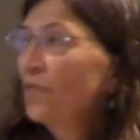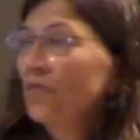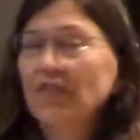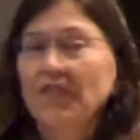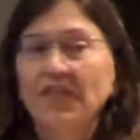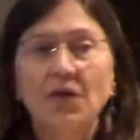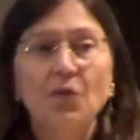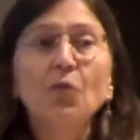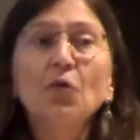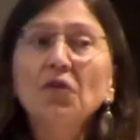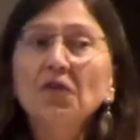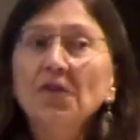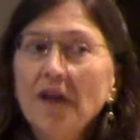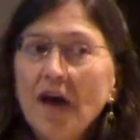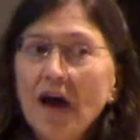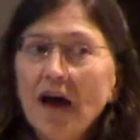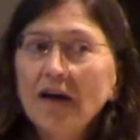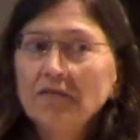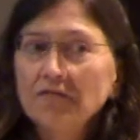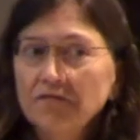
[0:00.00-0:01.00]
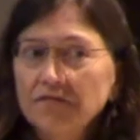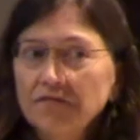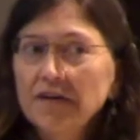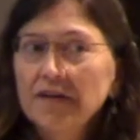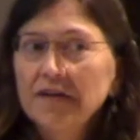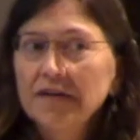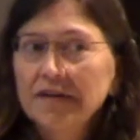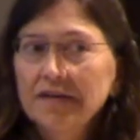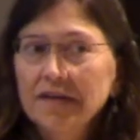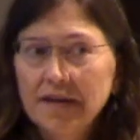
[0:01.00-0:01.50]
They will not
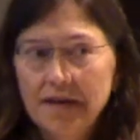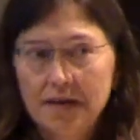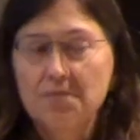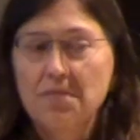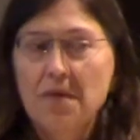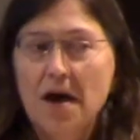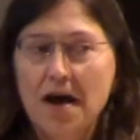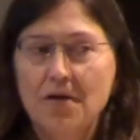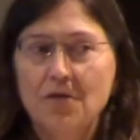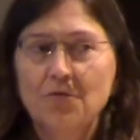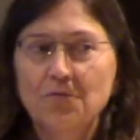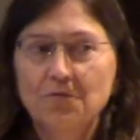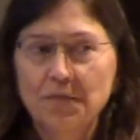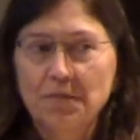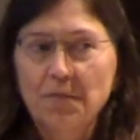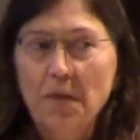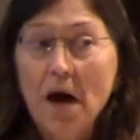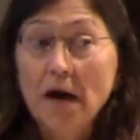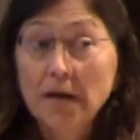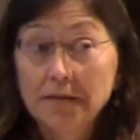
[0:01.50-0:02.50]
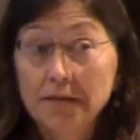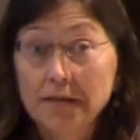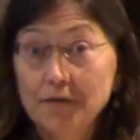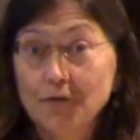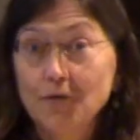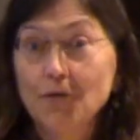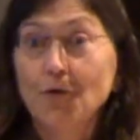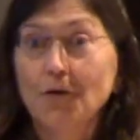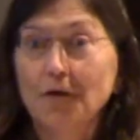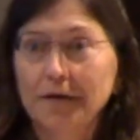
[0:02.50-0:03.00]
fund a
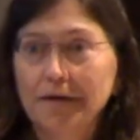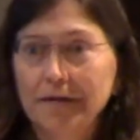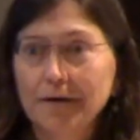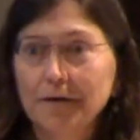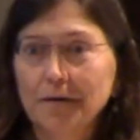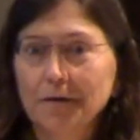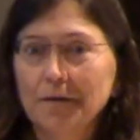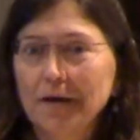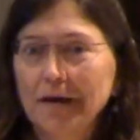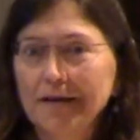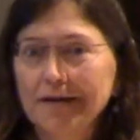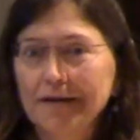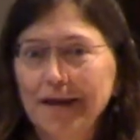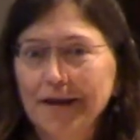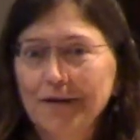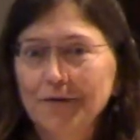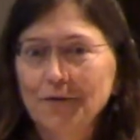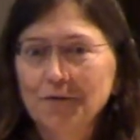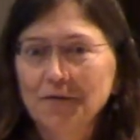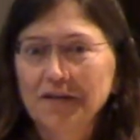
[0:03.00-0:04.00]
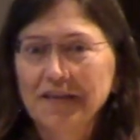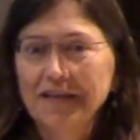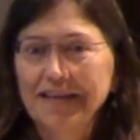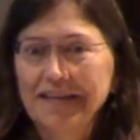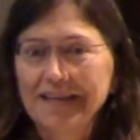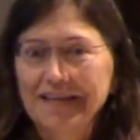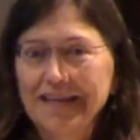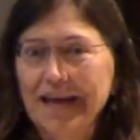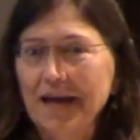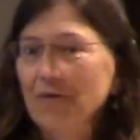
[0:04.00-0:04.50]
biorepository, though. I don't think
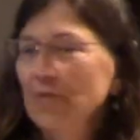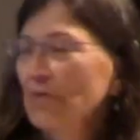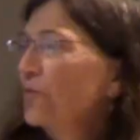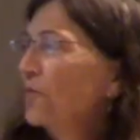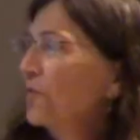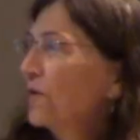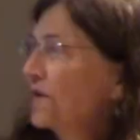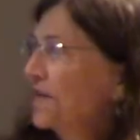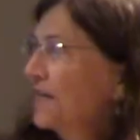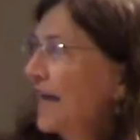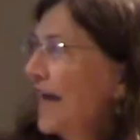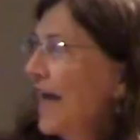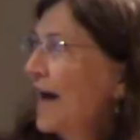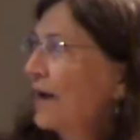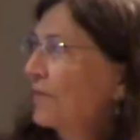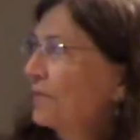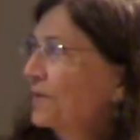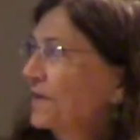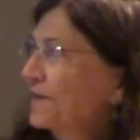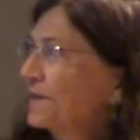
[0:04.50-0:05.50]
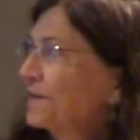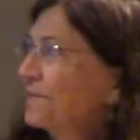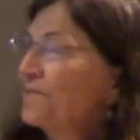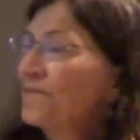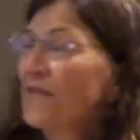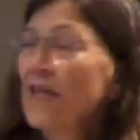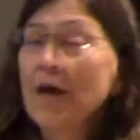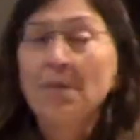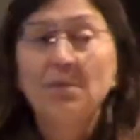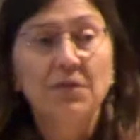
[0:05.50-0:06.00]
that would happen.
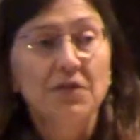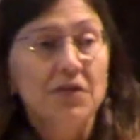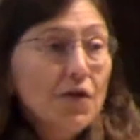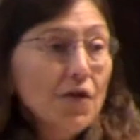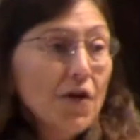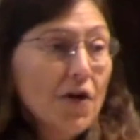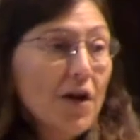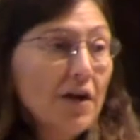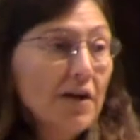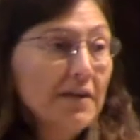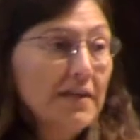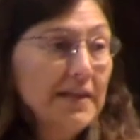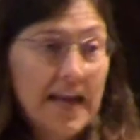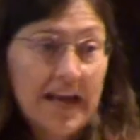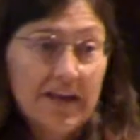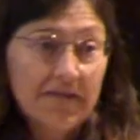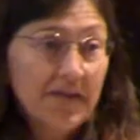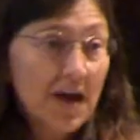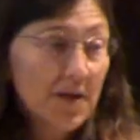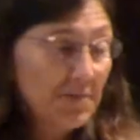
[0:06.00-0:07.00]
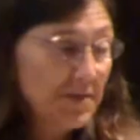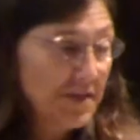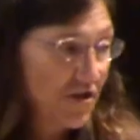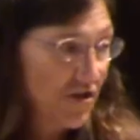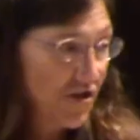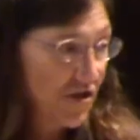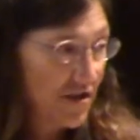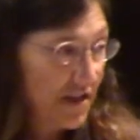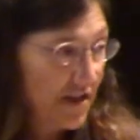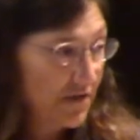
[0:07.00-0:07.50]
But they have
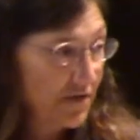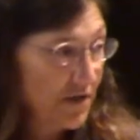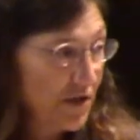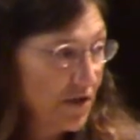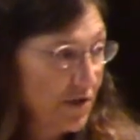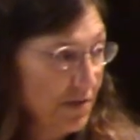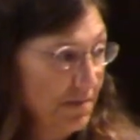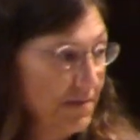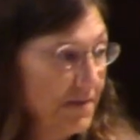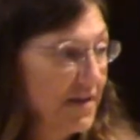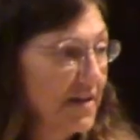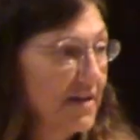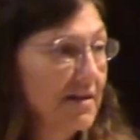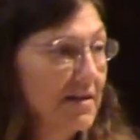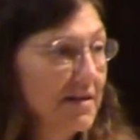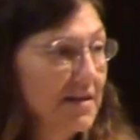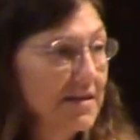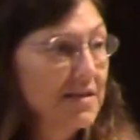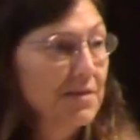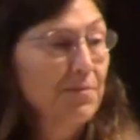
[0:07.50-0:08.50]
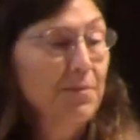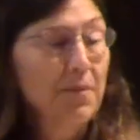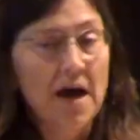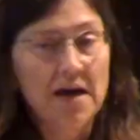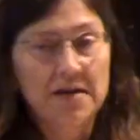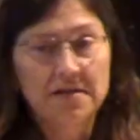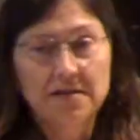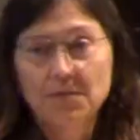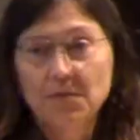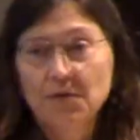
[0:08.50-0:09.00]
competitions every year that it's
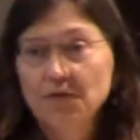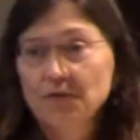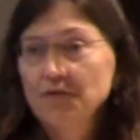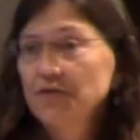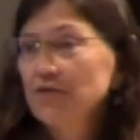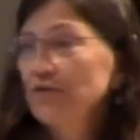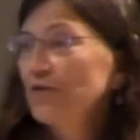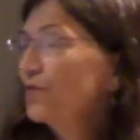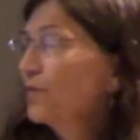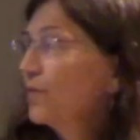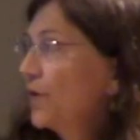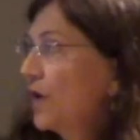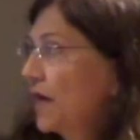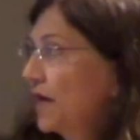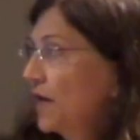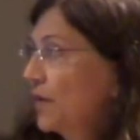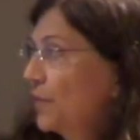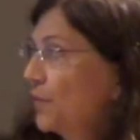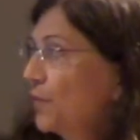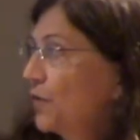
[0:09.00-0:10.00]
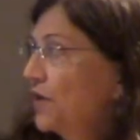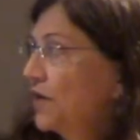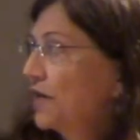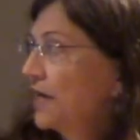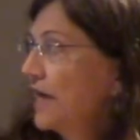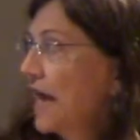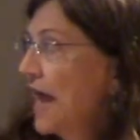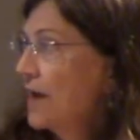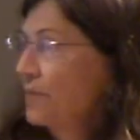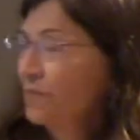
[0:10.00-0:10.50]
possible to put
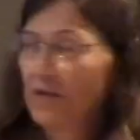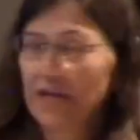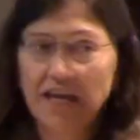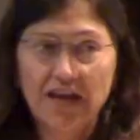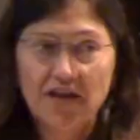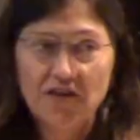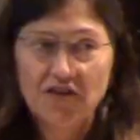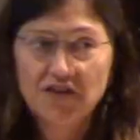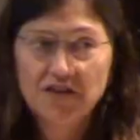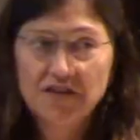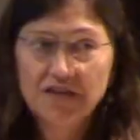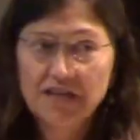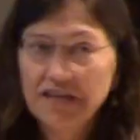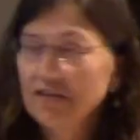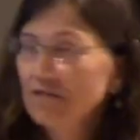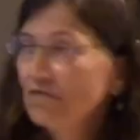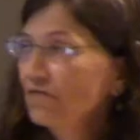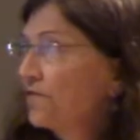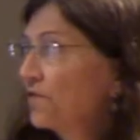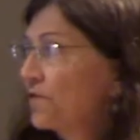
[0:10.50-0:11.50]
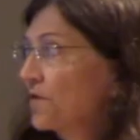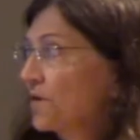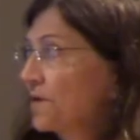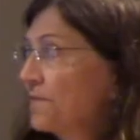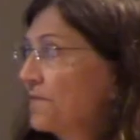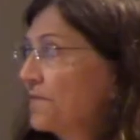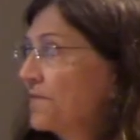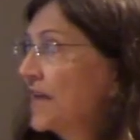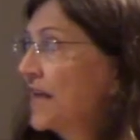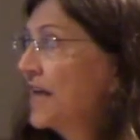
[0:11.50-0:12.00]
an application in for.
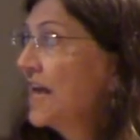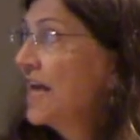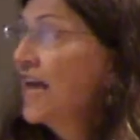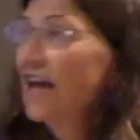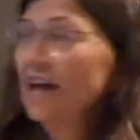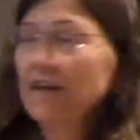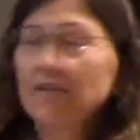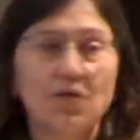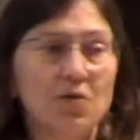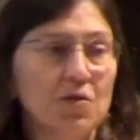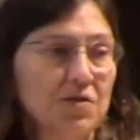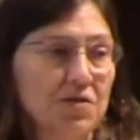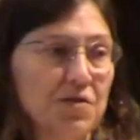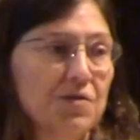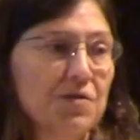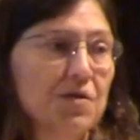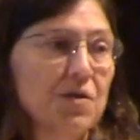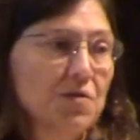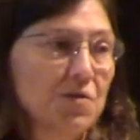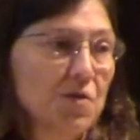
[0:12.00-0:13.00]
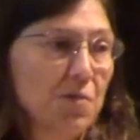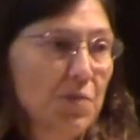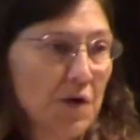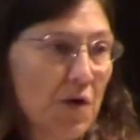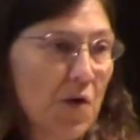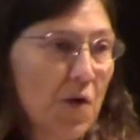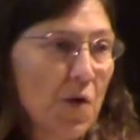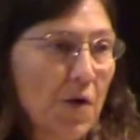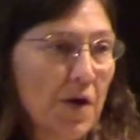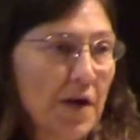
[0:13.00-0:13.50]
And of course, there's also
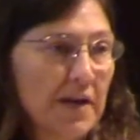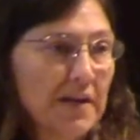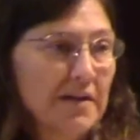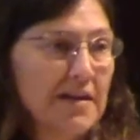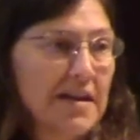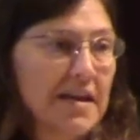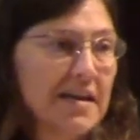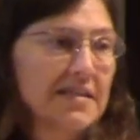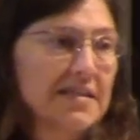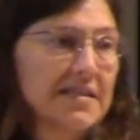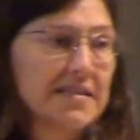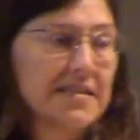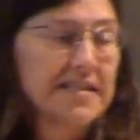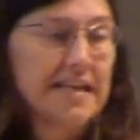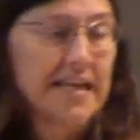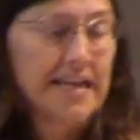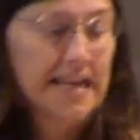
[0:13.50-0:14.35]
PCORI. Next